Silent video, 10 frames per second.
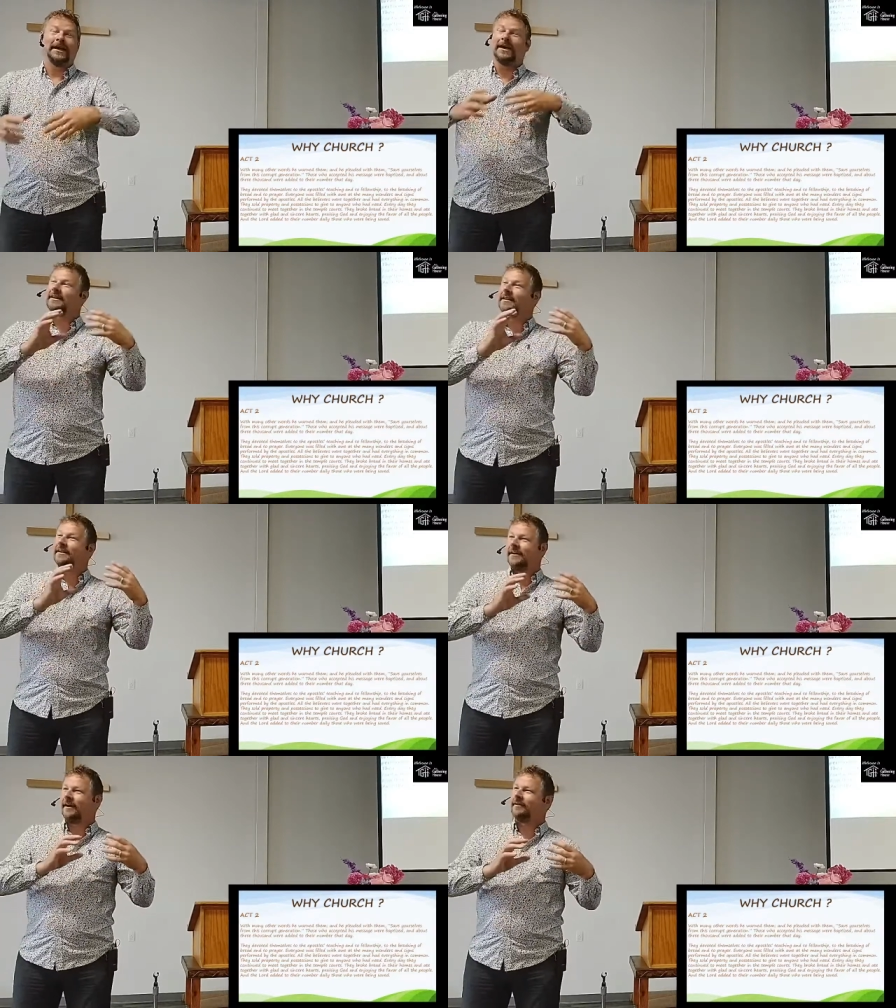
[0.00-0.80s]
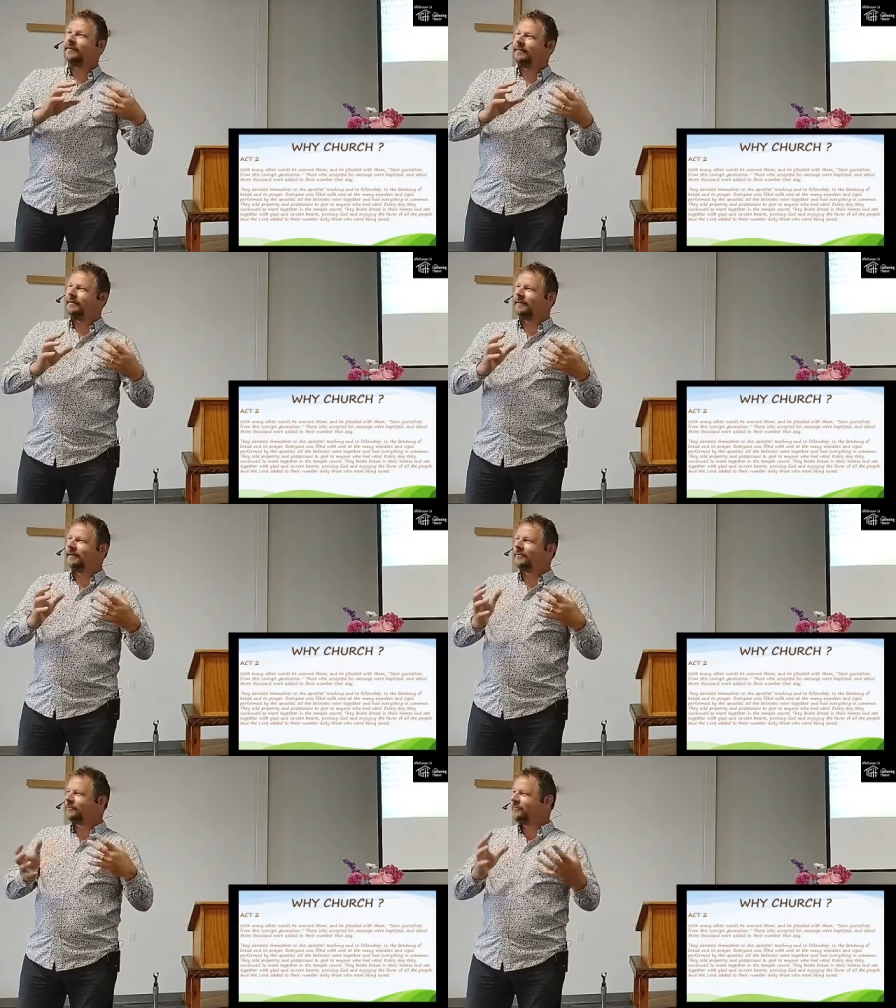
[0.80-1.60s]
And, and
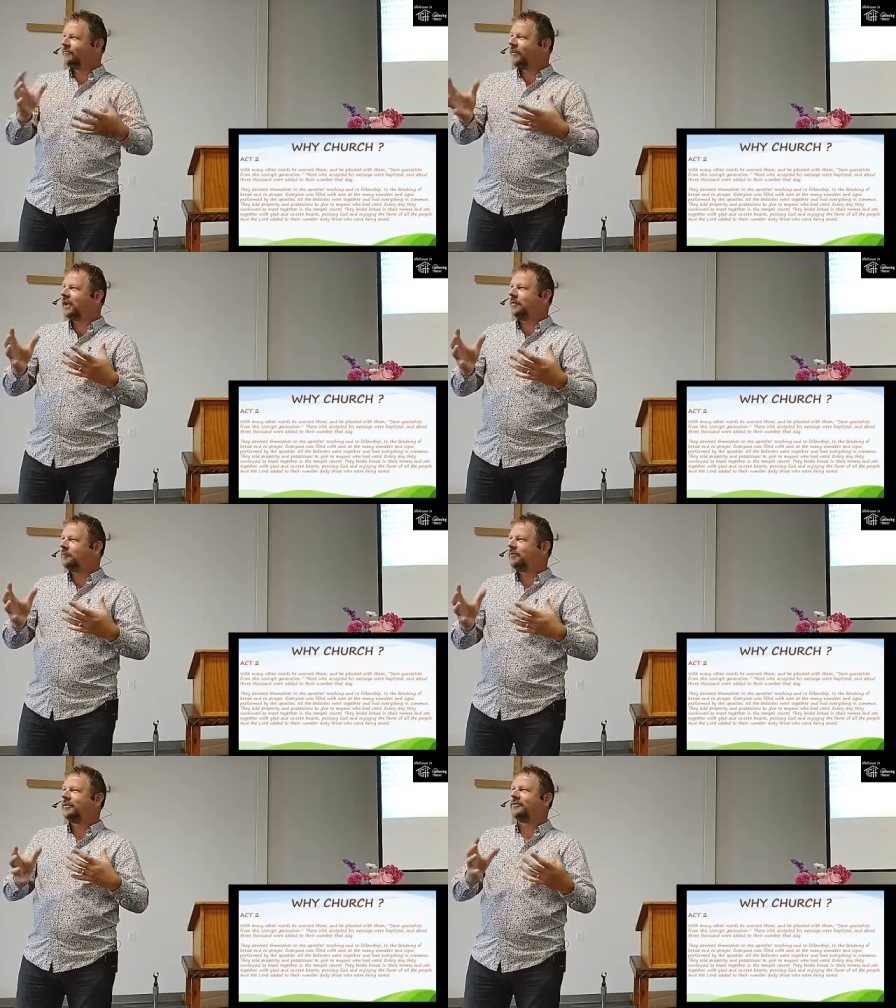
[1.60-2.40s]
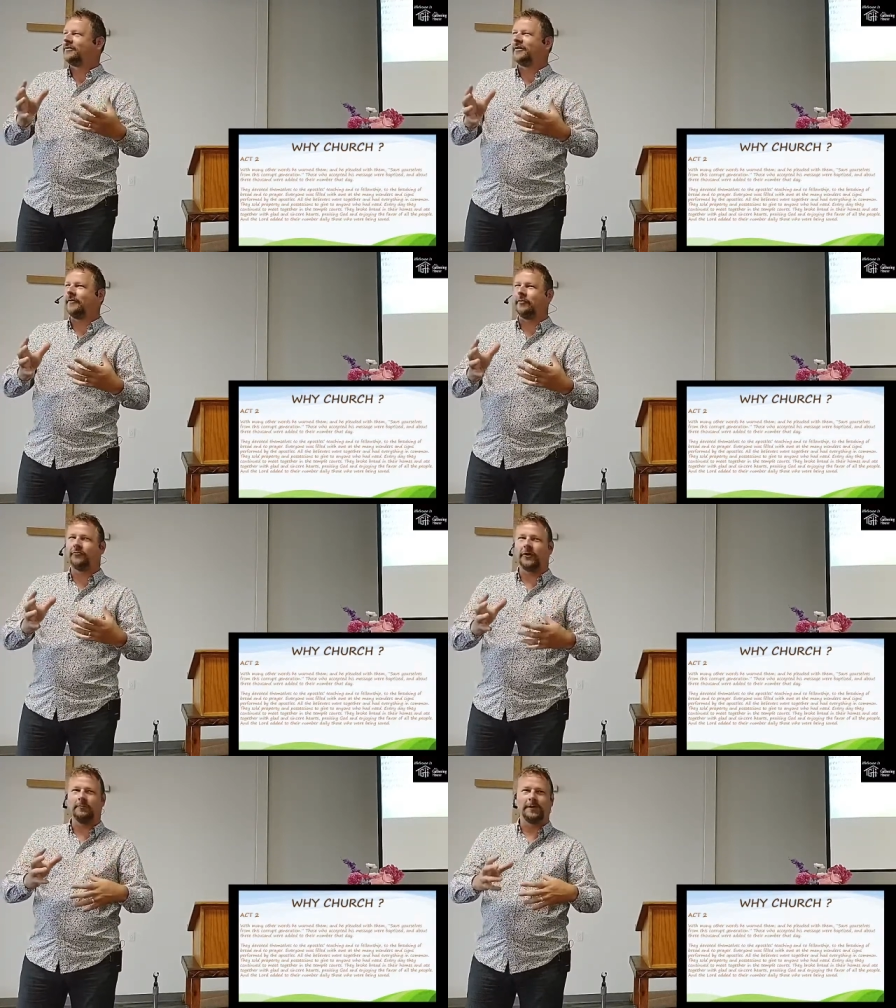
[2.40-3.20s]
it's framed, Jesus often
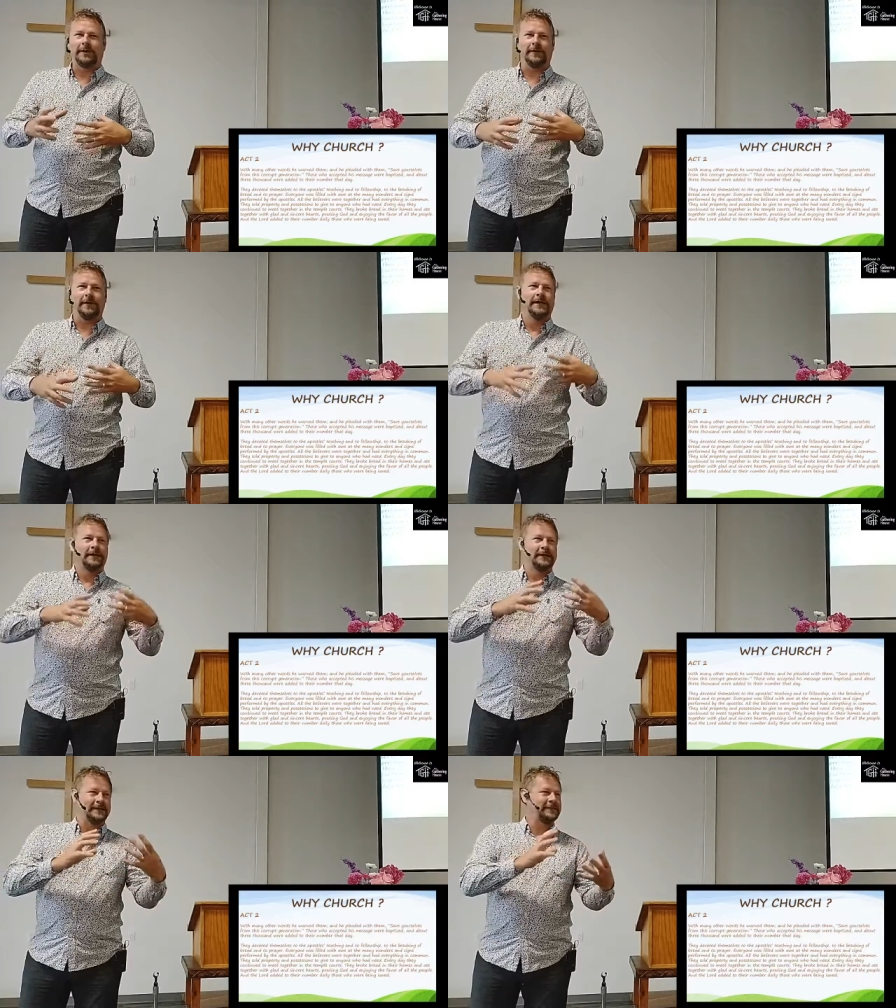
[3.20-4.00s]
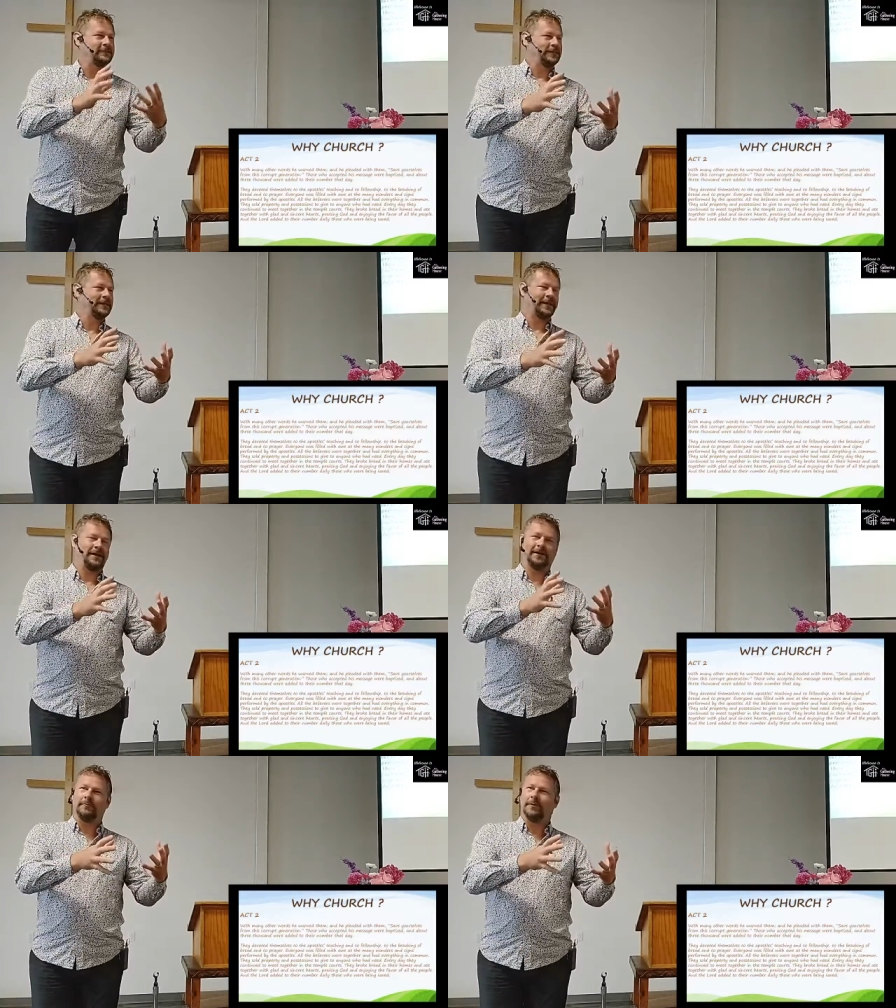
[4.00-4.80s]
framed it in, this is what the
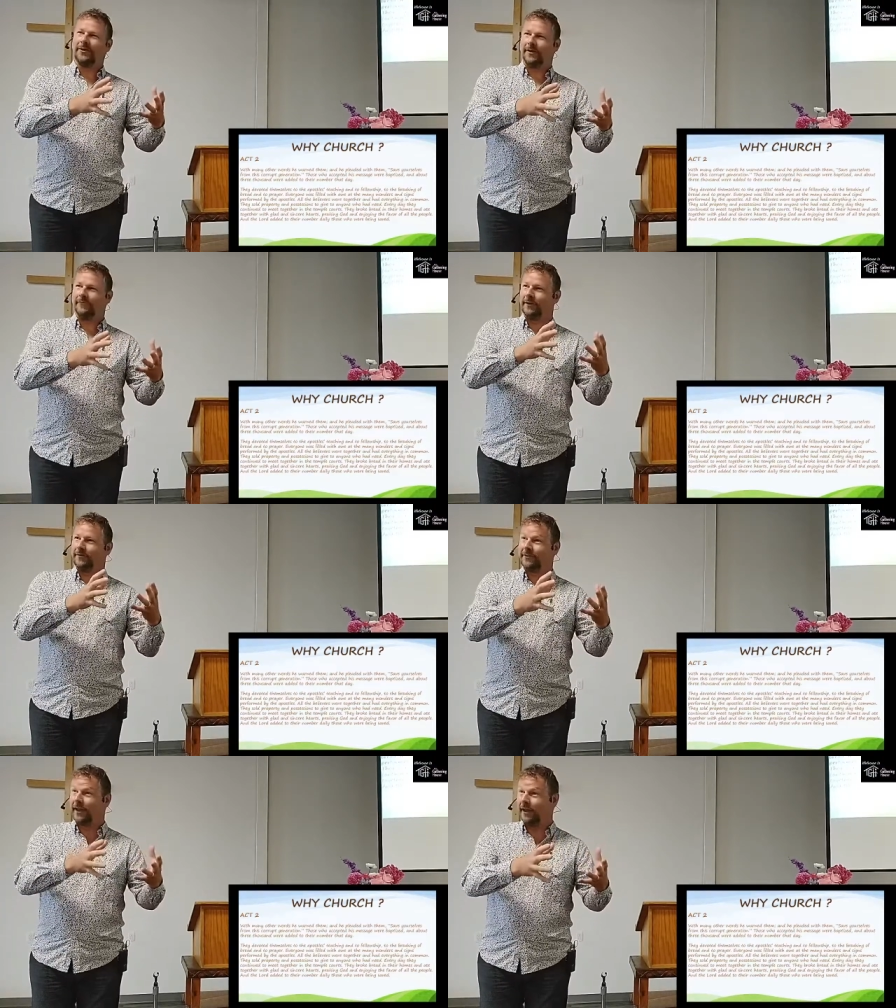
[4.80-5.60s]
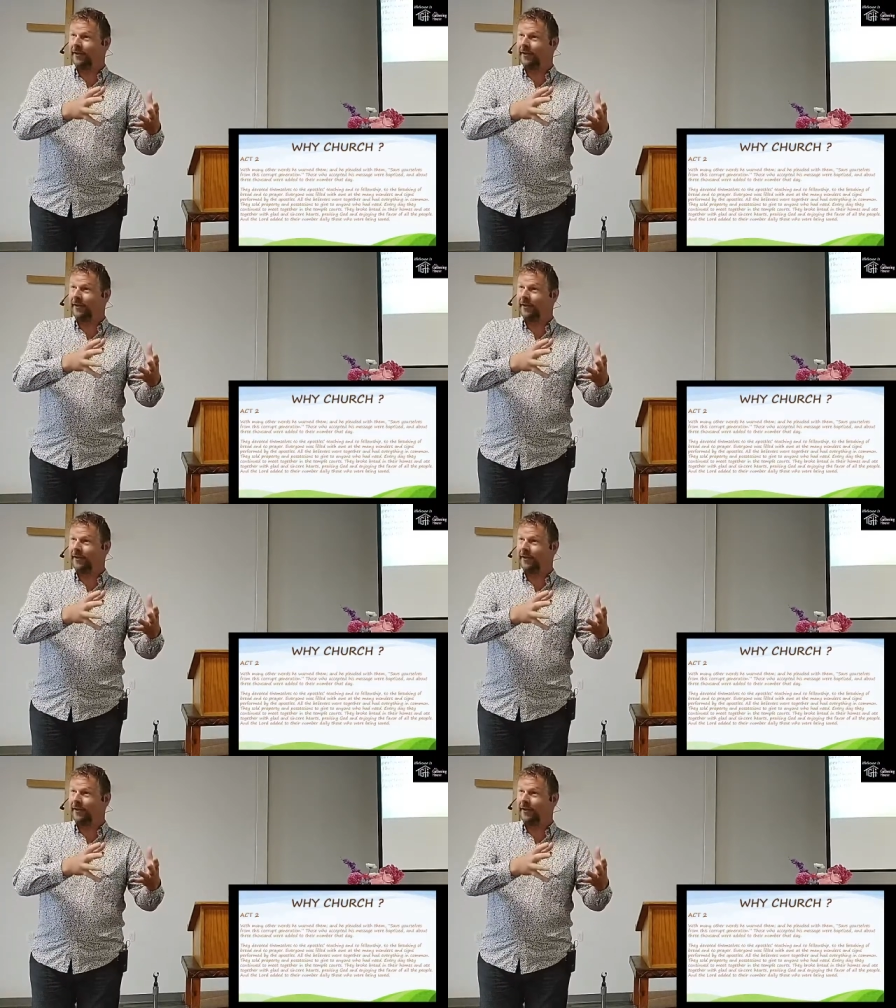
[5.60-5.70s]
kingdom of heaven is like.